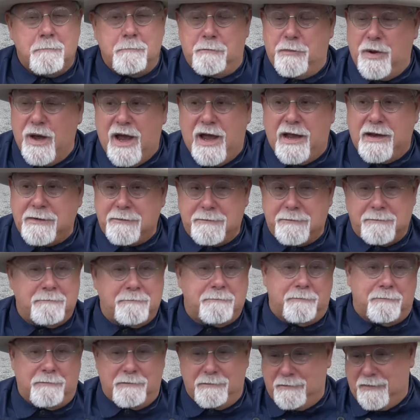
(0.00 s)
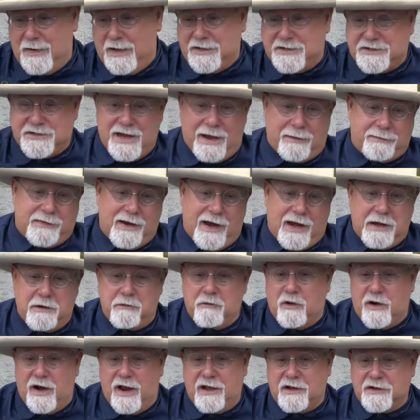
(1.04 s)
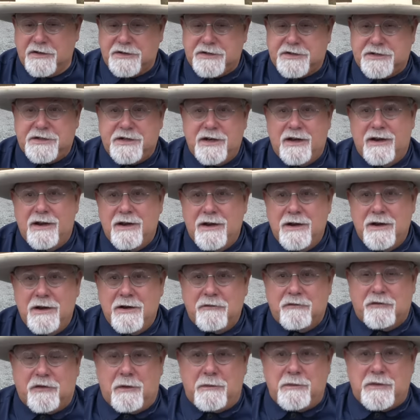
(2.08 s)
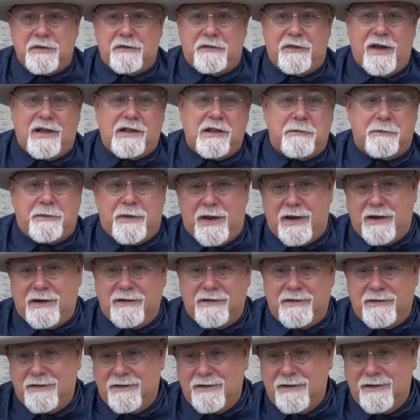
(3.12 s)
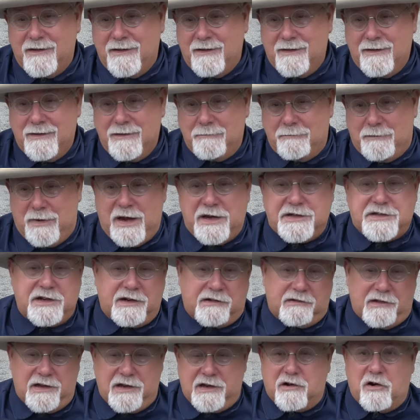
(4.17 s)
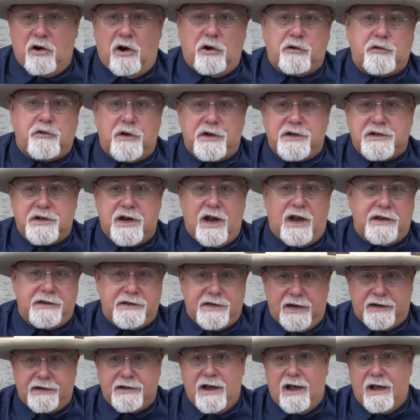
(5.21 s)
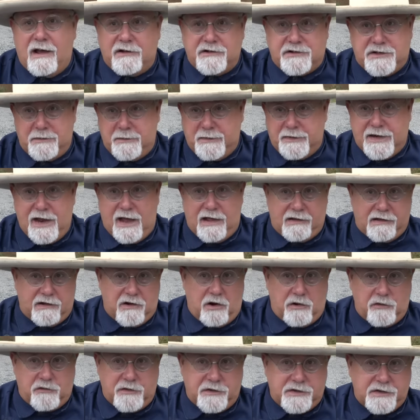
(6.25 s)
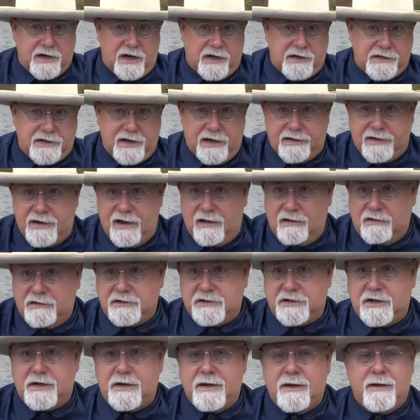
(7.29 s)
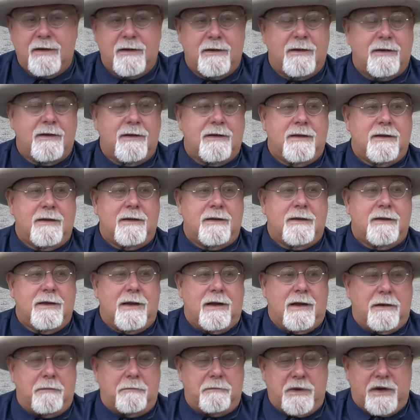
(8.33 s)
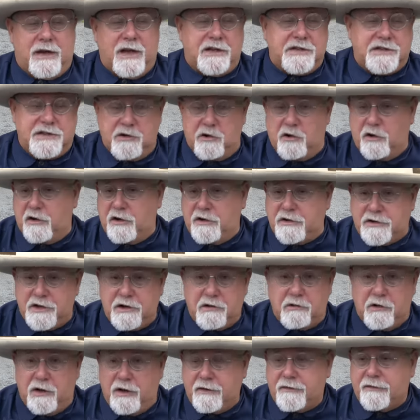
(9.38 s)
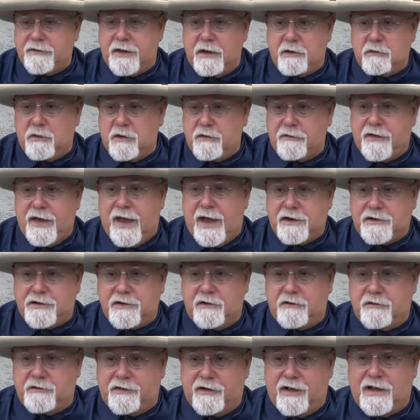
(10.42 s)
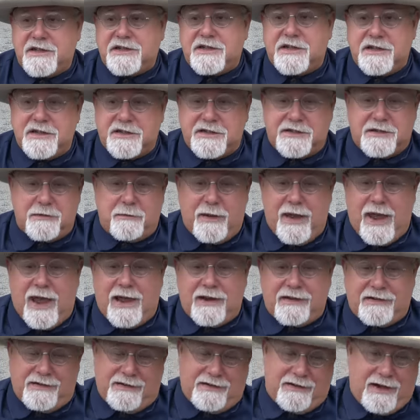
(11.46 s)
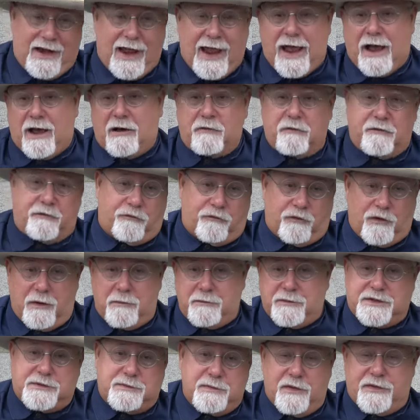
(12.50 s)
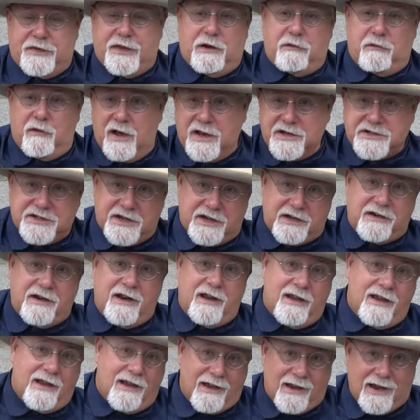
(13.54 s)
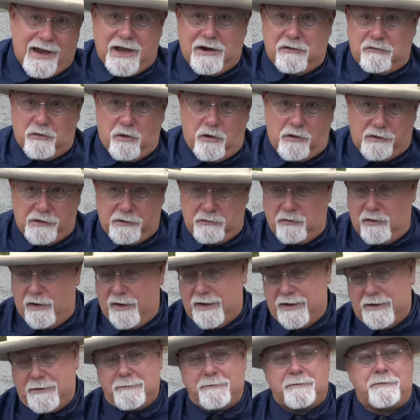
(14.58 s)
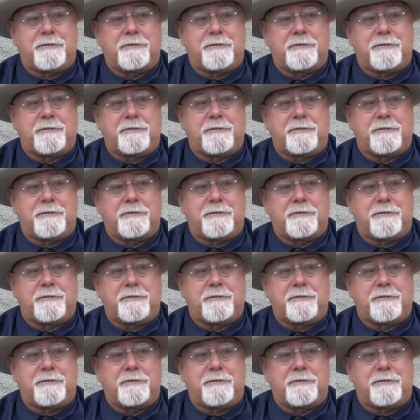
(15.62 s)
But it stopped anyone else from developing basically cartridge gun technology, metallic cartridge gun technology. Because in order to do it, they would have had to have licensed the patent now from Smith & Wesson and Roland White.